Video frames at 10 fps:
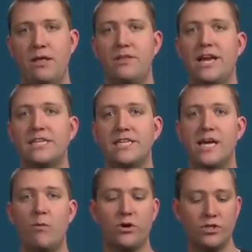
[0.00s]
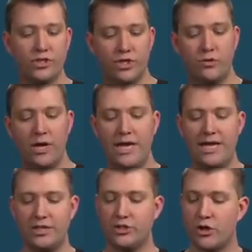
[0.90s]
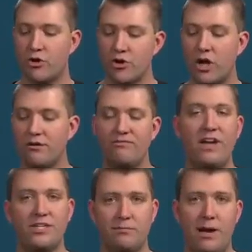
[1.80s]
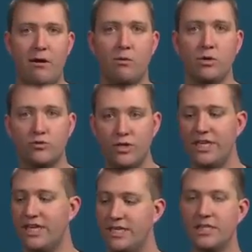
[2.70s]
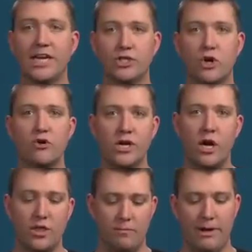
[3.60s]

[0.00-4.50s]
The next thing I want to do is turn on phantom power, which really is like turning on the